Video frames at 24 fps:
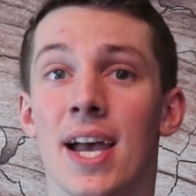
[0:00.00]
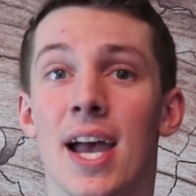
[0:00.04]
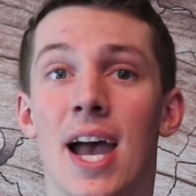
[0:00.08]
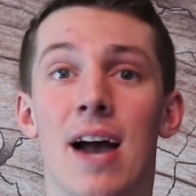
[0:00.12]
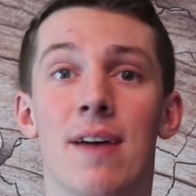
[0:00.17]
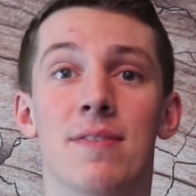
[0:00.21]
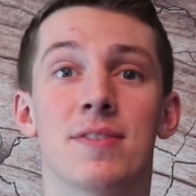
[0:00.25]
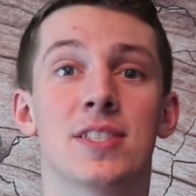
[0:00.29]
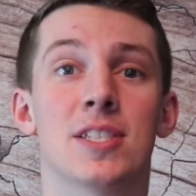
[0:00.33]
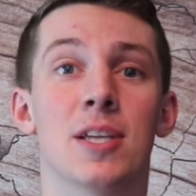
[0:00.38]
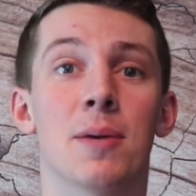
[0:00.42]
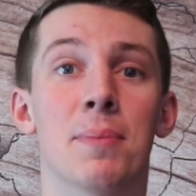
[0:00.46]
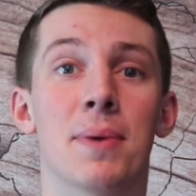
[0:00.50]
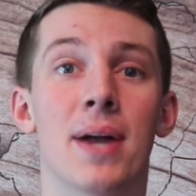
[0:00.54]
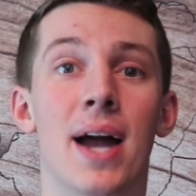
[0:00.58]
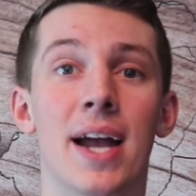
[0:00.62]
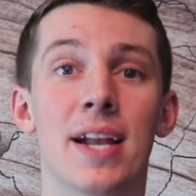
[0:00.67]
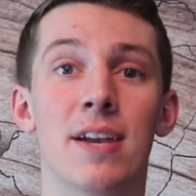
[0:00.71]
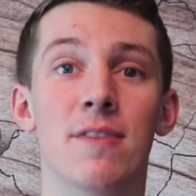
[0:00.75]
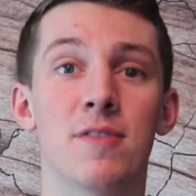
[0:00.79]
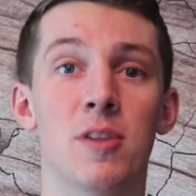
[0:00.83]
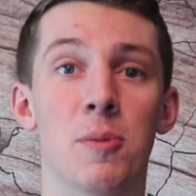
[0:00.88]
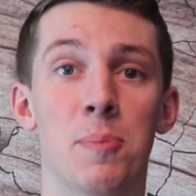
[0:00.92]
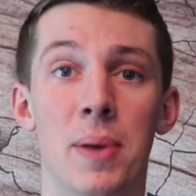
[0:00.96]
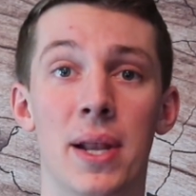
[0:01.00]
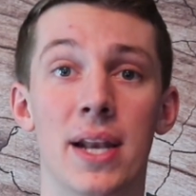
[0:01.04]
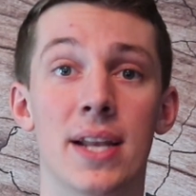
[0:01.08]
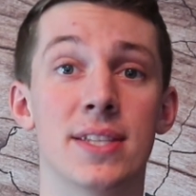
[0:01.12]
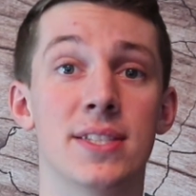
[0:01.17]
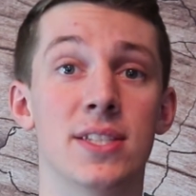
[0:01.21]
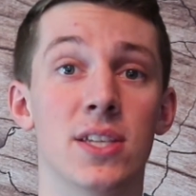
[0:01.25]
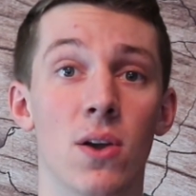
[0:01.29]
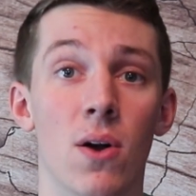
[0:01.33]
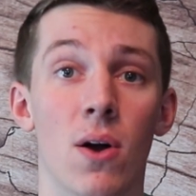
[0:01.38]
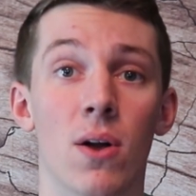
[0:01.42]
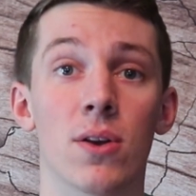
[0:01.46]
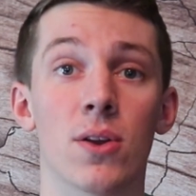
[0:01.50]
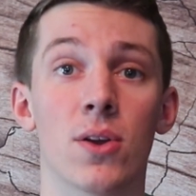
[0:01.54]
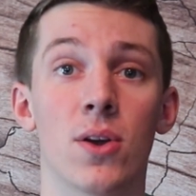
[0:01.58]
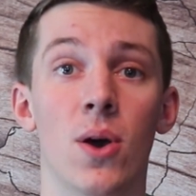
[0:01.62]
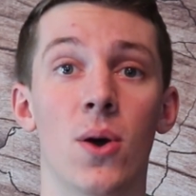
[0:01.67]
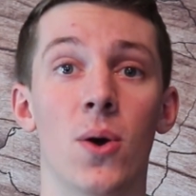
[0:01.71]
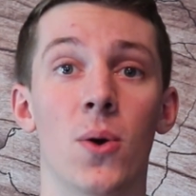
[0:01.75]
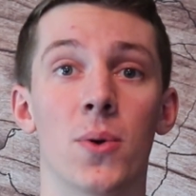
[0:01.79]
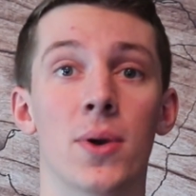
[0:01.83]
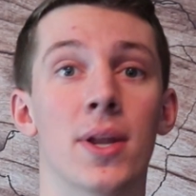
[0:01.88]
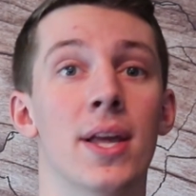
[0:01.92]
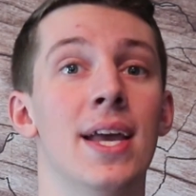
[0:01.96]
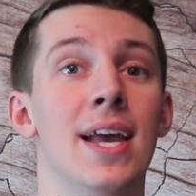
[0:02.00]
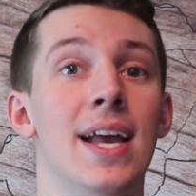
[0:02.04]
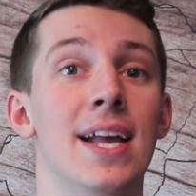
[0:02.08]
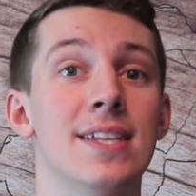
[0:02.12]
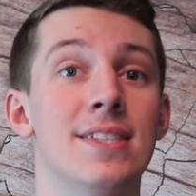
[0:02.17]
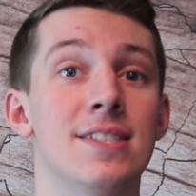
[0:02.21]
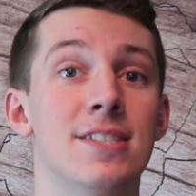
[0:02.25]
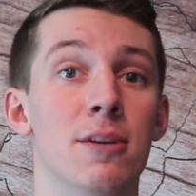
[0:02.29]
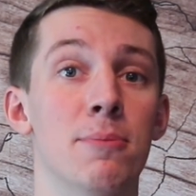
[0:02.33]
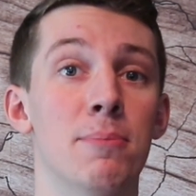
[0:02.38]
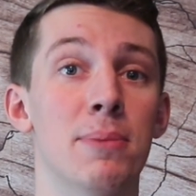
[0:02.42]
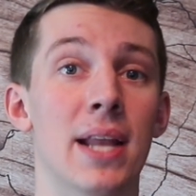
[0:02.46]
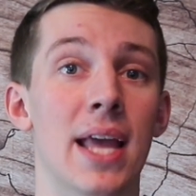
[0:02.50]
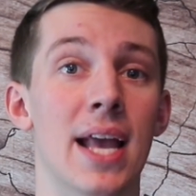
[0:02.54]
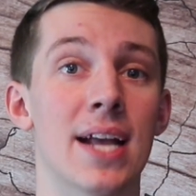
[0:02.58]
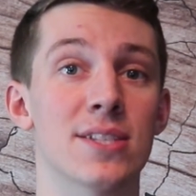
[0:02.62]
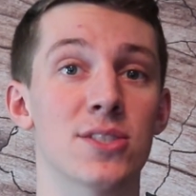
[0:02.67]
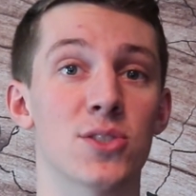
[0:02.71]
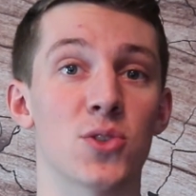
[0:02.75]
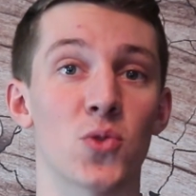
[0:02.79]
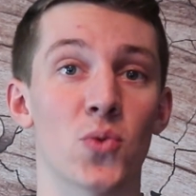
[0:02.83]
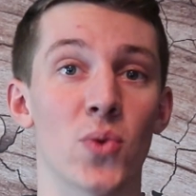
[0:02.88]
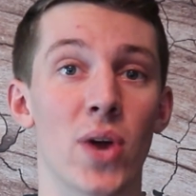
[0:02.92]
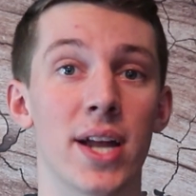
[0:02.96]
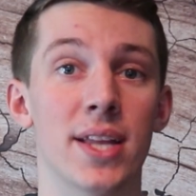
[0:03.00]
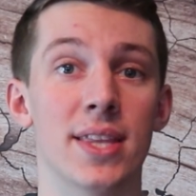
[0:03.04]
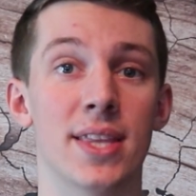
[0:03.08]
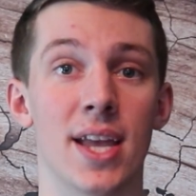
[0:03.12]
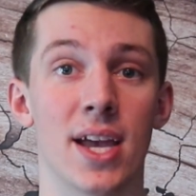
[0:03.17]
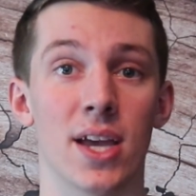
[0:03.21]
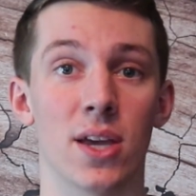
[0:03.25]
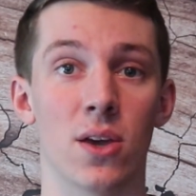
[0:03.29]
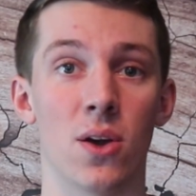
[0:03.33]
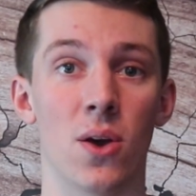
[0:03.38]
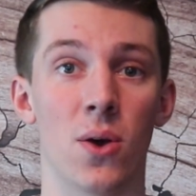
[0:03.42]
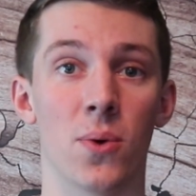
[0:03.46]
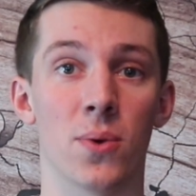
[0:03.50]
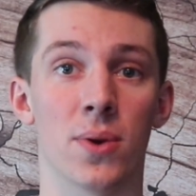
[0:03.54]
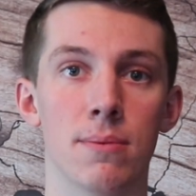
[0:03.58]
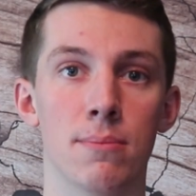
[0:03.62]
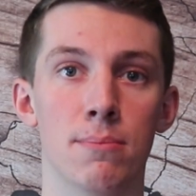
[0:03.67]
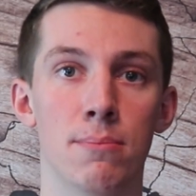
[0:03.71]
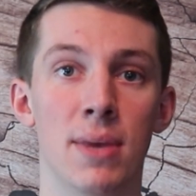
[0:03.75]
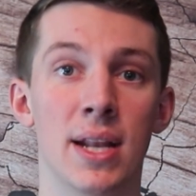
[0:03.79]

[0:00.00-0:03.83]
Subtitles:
have some kind of dependency on code, and somebody has to write that code.